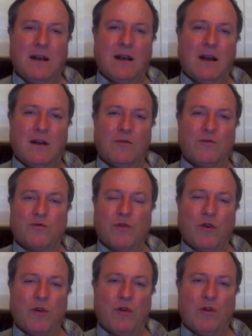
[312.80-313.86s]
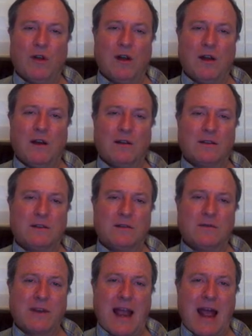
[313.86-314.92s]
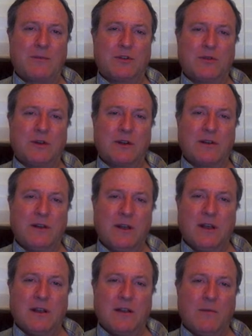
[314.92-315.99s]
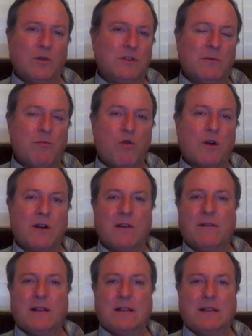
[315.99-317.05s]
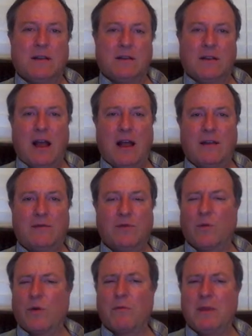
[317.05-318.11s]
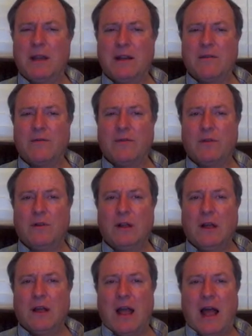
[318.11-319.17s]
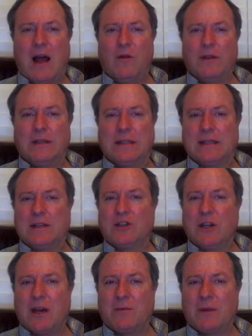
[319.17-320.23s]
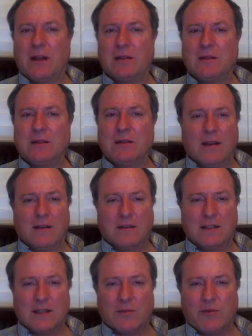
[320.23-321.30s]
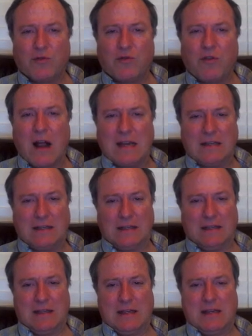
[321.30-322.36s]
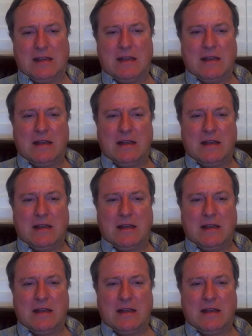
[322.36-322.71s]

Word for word: uh, role, uh, sort of capturing the most important events in our lives, what were meaningful, how these things shaped us. Surprisingly,